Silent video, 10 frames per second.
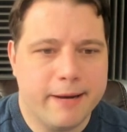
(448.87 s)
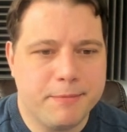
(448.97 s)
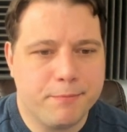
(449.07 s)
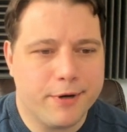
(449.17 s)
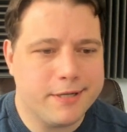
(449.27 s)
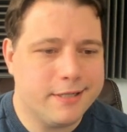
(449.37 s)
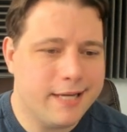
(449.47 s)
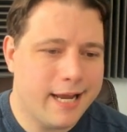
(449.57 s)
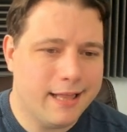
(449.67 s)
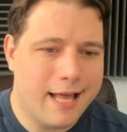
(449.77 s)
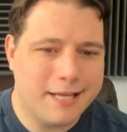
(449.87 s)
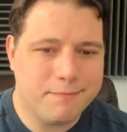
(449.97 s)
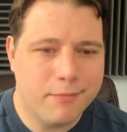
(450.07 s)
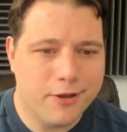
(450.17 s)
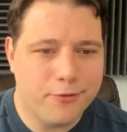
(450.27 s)
up to present day,
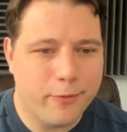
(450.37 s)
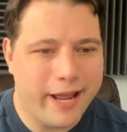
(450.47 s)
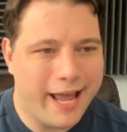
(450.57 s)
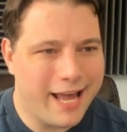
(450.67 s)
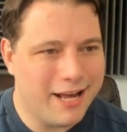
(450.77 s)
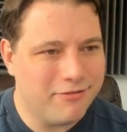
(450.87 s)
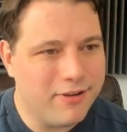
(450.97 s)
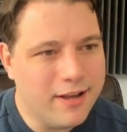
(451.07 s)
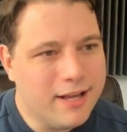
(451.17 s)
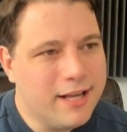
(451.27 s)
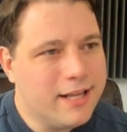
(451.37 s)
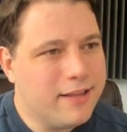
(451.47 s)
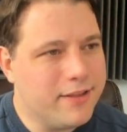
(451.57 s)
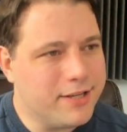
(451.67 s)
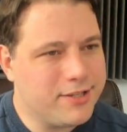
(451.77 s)
last month we have
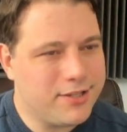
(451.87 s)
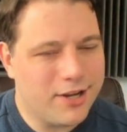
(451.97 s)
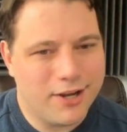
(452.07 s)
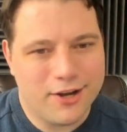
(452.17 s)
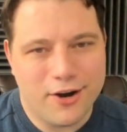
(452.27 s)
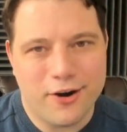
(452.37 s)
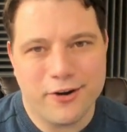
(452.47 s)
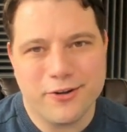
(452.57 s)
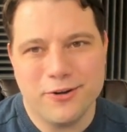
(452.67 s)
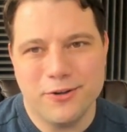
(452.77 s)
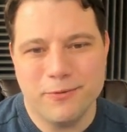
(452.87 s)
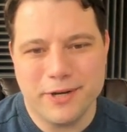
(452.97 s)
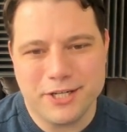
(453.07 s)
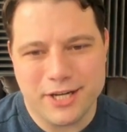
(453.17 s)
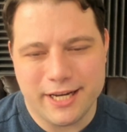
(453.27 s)
this article
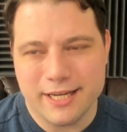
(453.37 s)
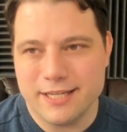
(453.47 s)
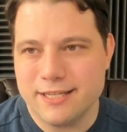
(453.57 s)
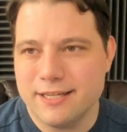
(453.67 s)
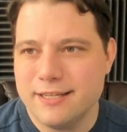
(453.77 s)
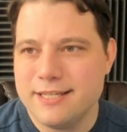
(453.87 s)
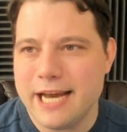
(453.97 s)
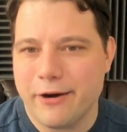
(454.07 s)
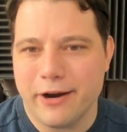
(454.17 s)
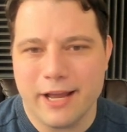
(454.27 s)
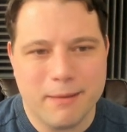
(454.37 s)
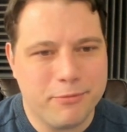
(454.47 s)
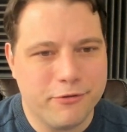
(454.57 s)
which is tearing up the